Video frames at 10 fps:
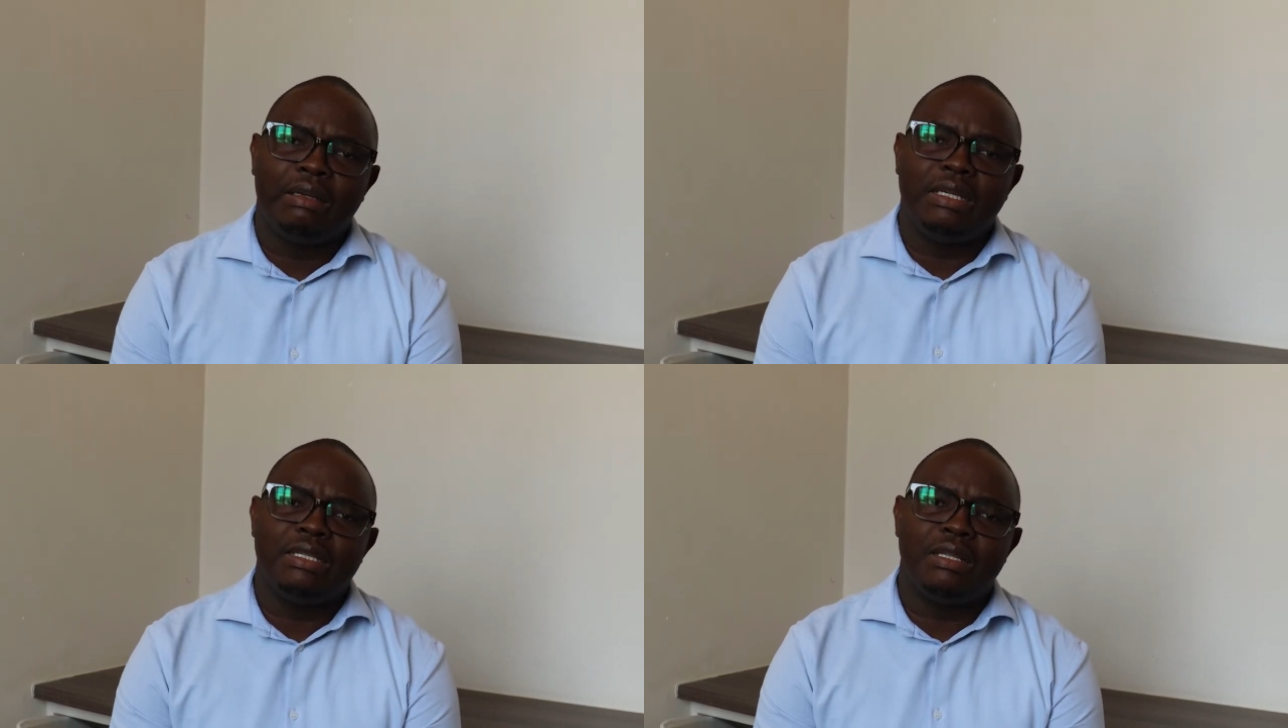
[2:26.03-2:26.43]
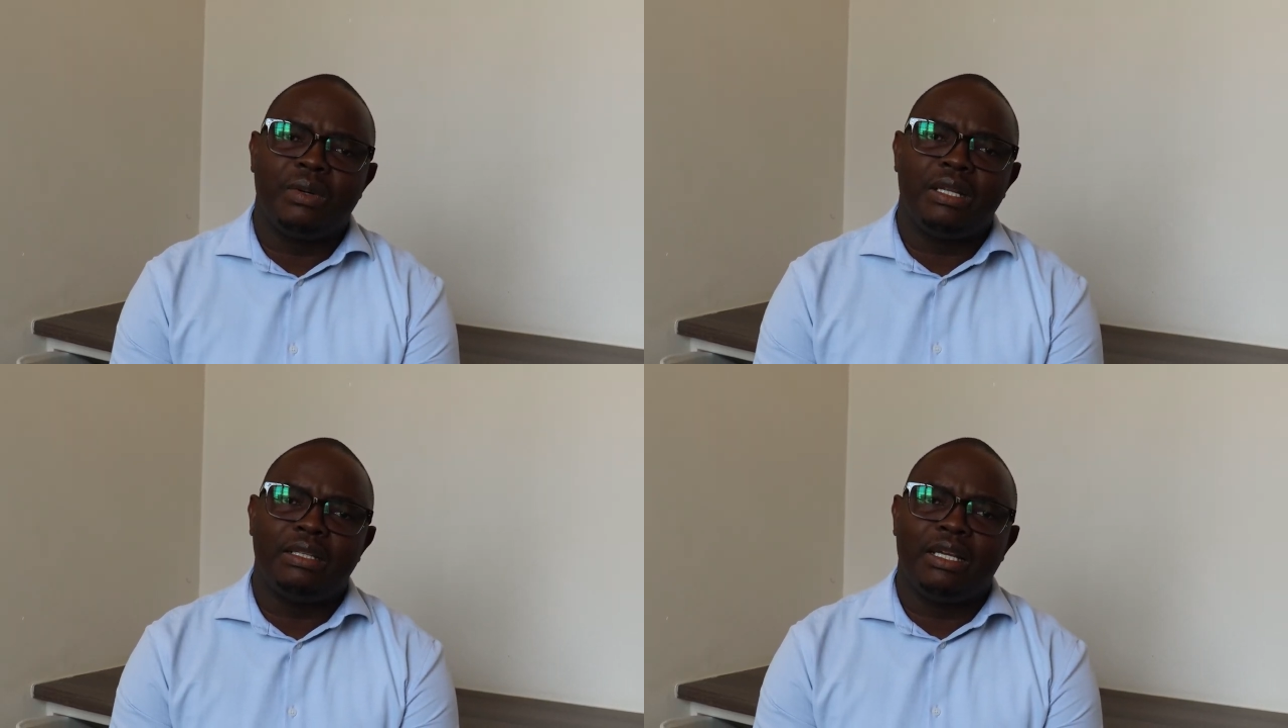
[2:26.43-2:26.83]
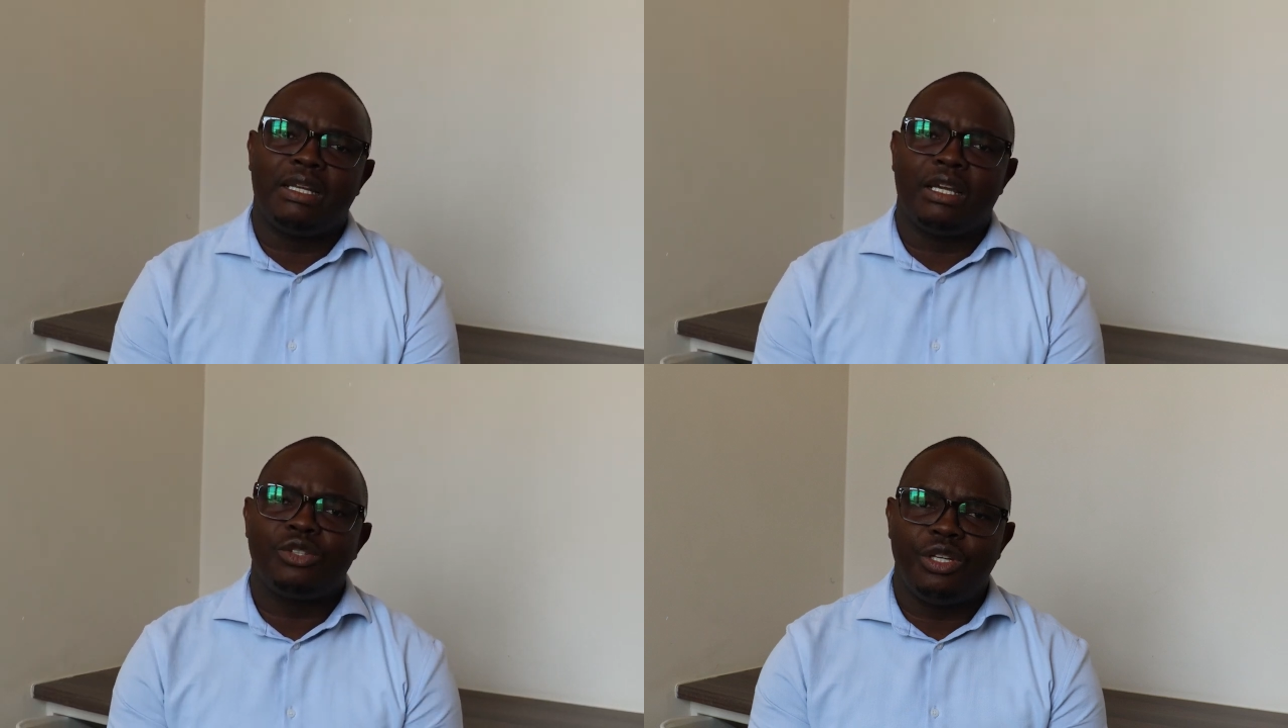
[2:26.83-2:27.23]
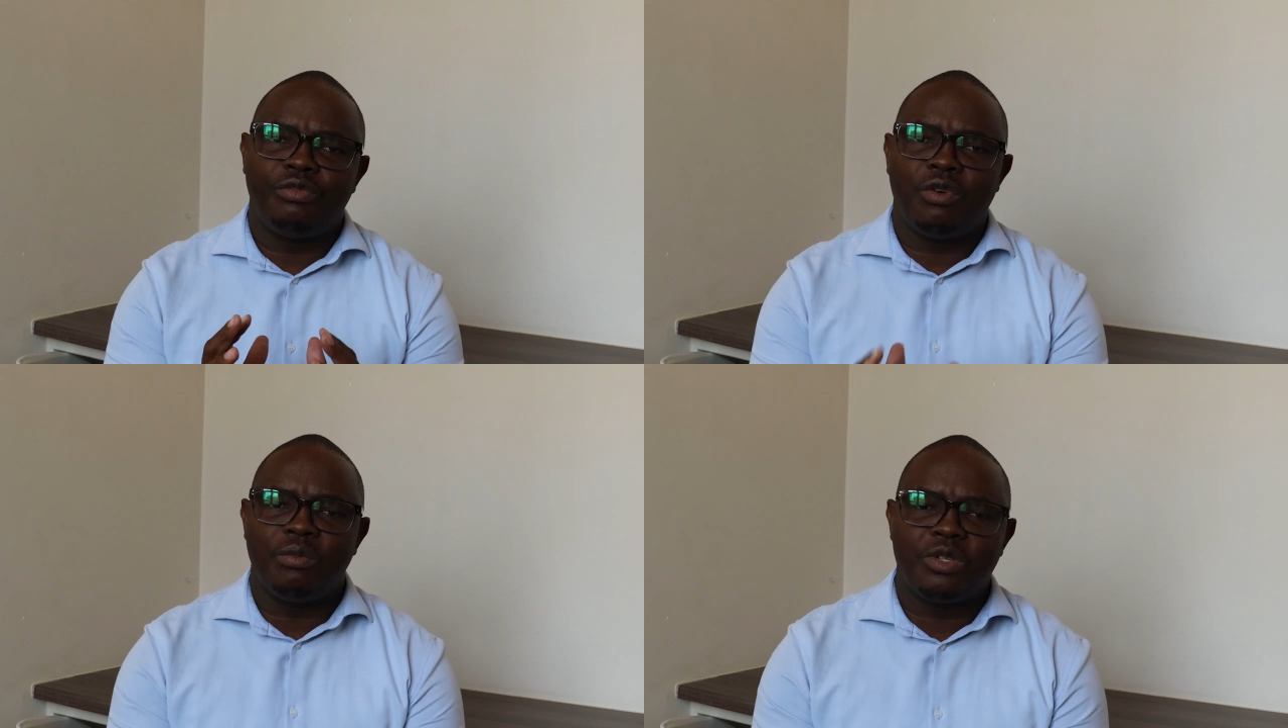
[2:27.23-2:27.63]
is the one that actually
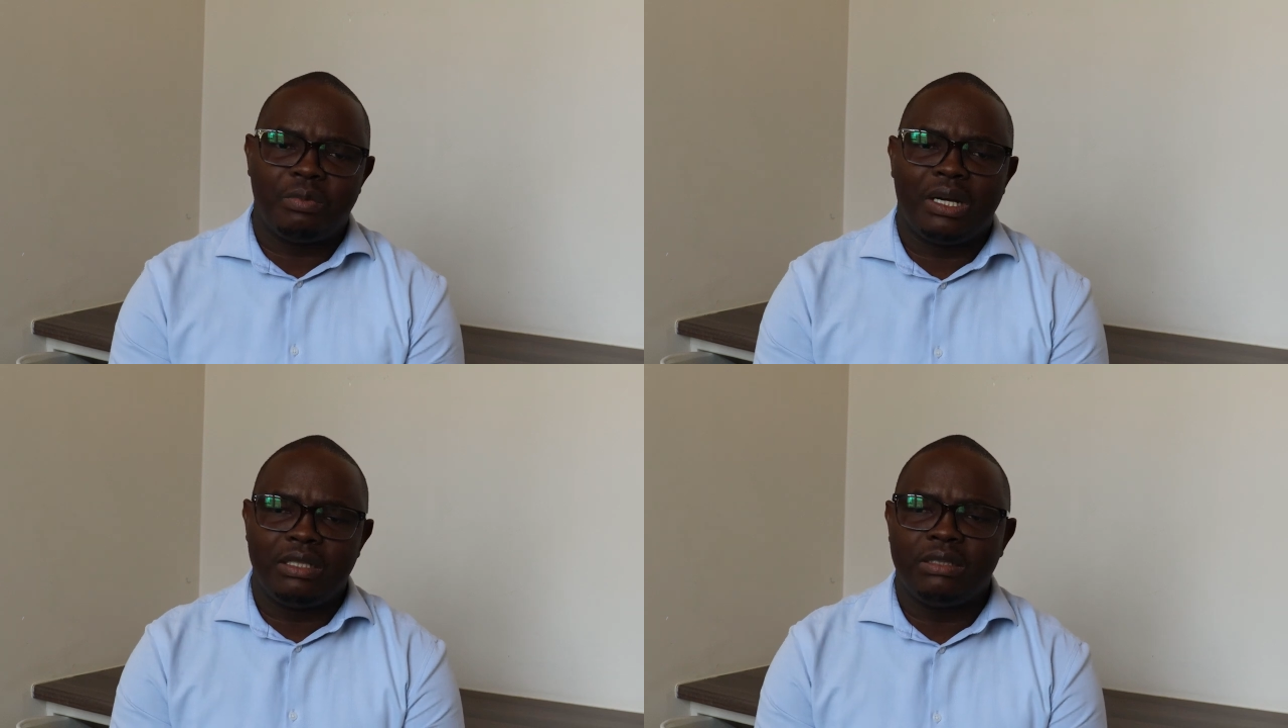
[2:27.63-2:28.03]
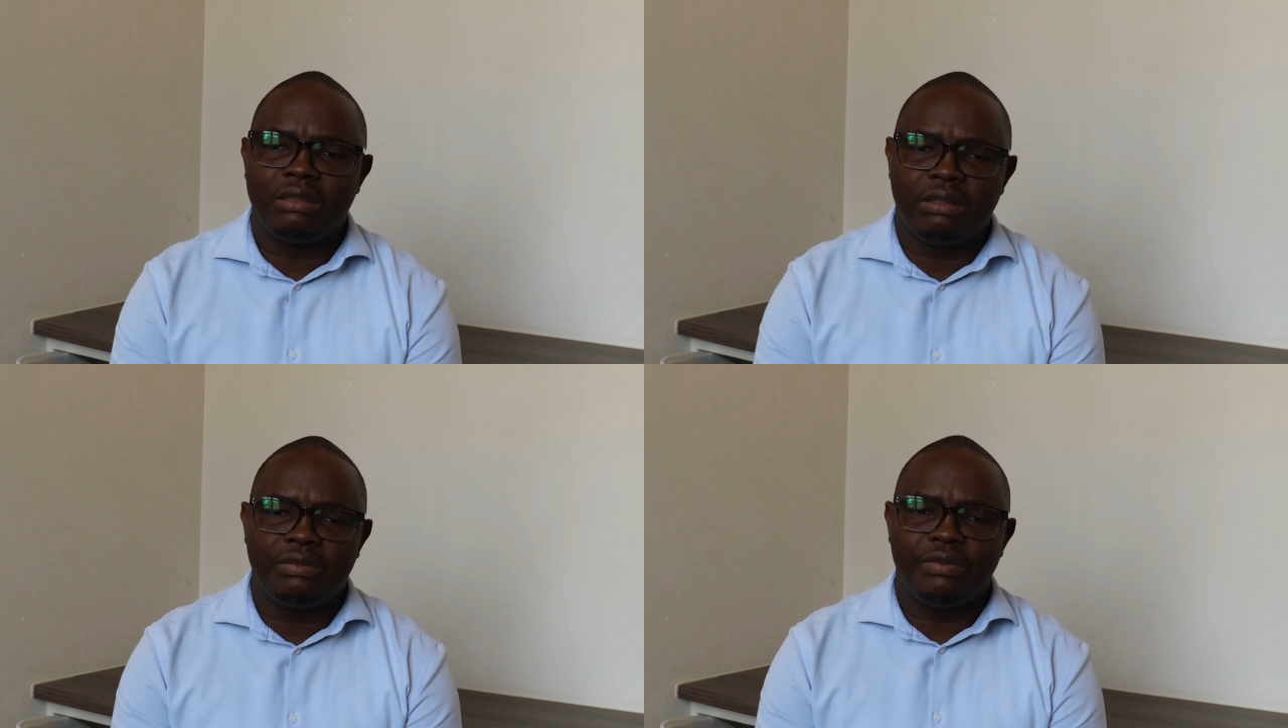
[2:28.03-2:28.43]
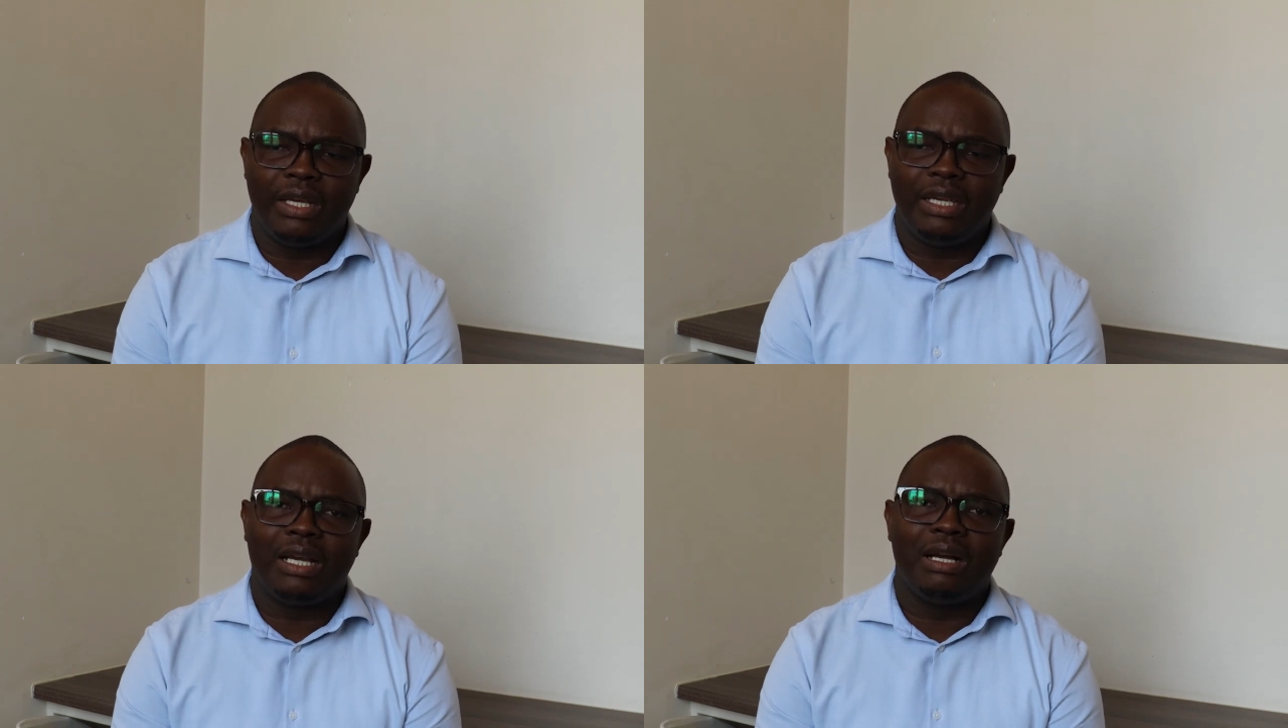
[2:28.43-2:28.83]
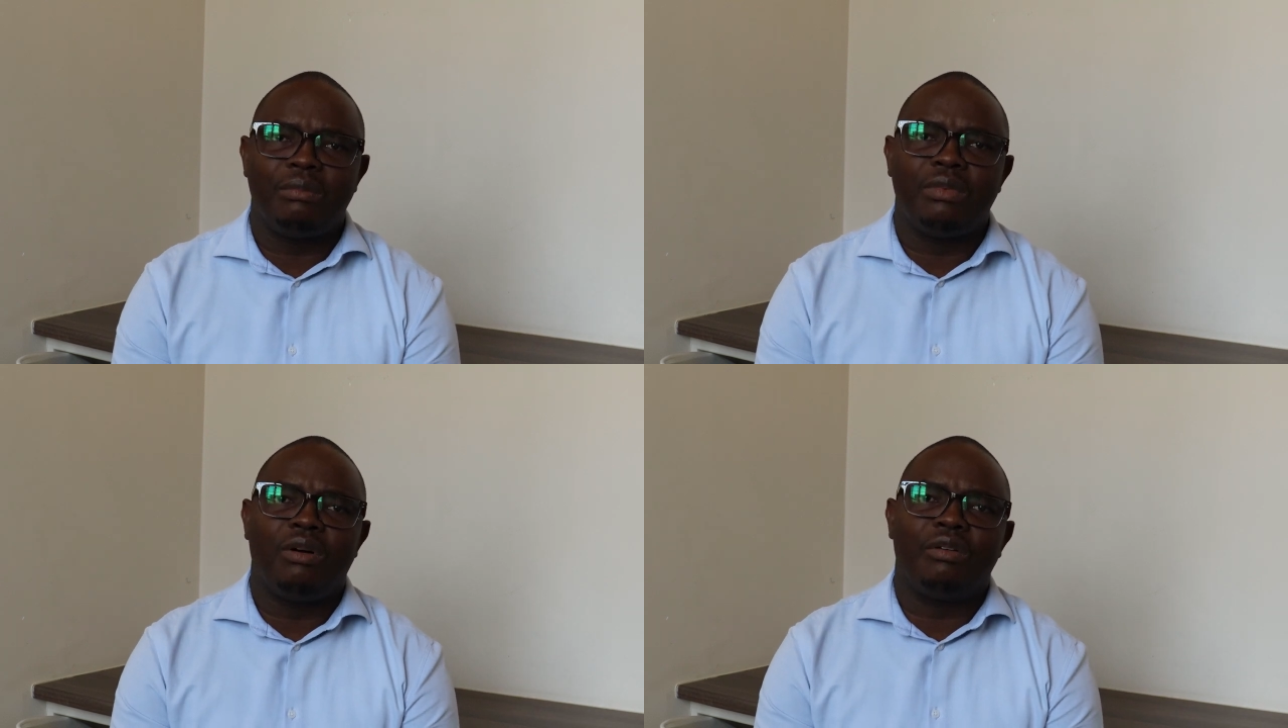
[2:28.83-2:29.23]
forms part of the income